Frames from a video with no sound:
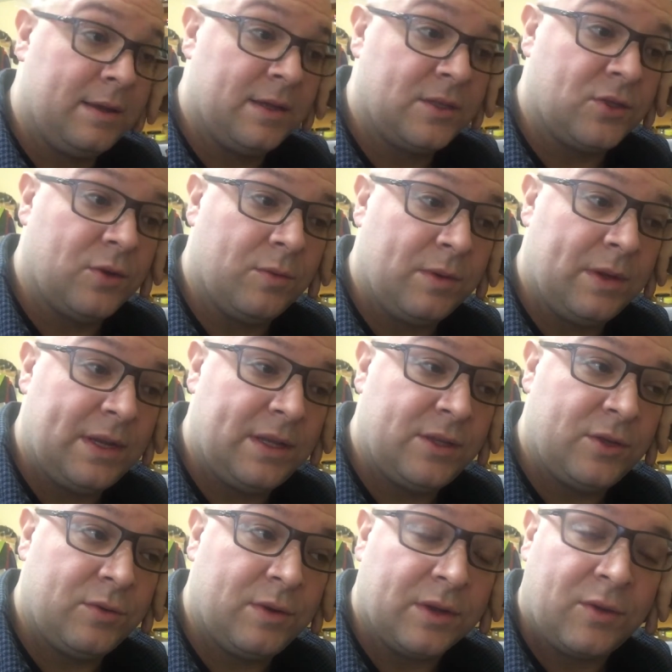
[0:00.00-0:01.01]
so I'm going to
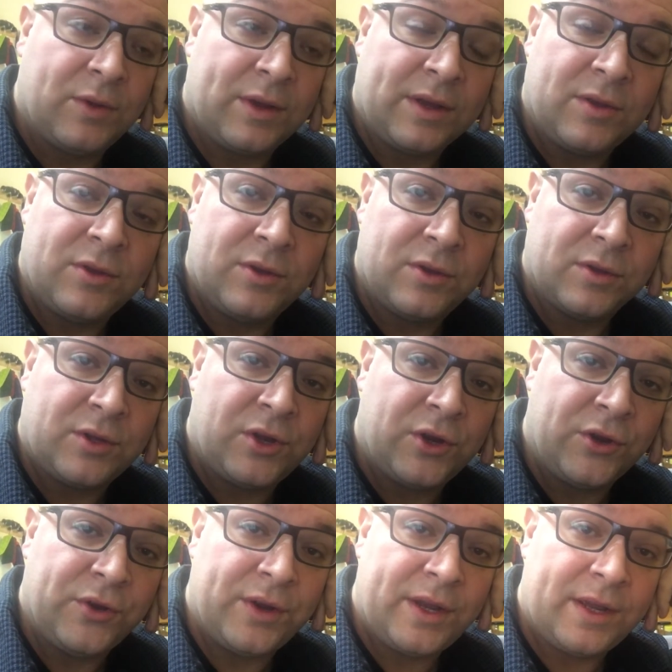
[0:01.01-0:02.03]
do a quick little
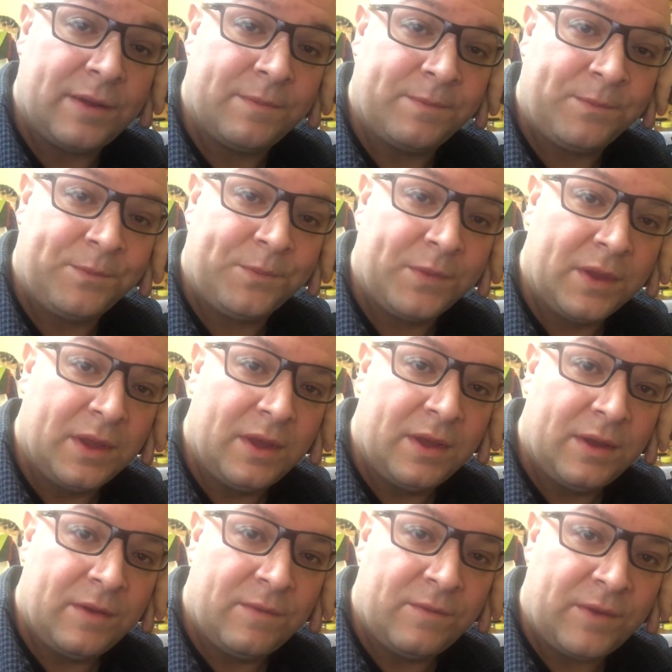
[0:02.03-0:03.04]
curry
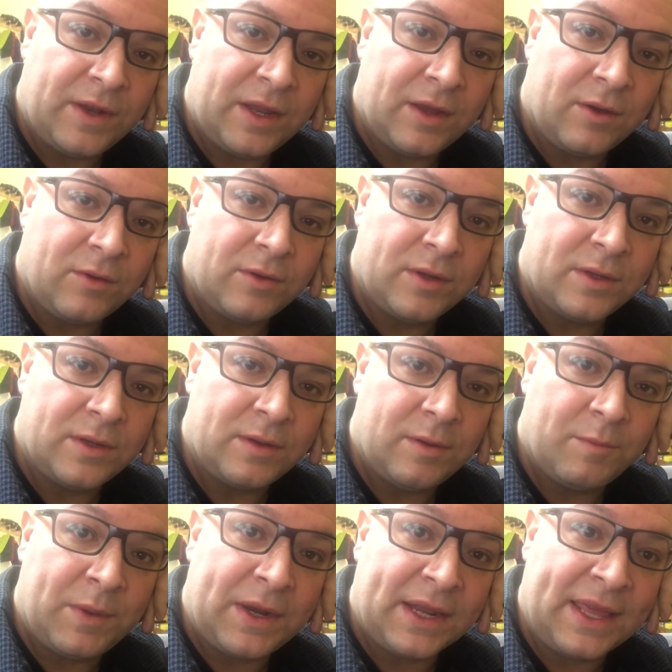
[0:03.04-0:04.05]
video,
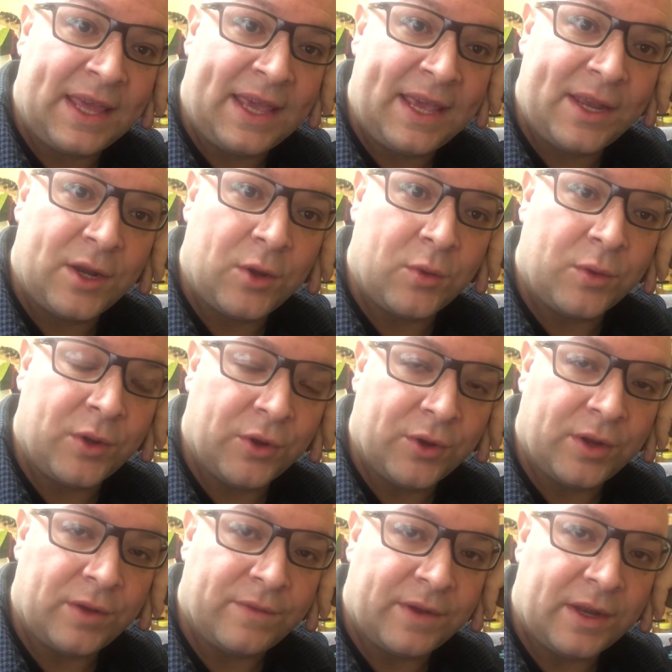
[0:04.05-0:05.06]
but a keto
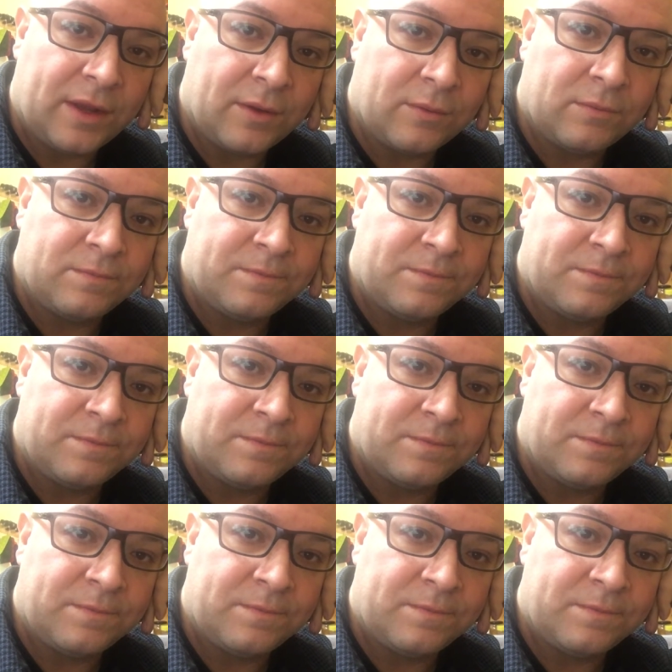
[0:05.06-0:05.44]
curry video.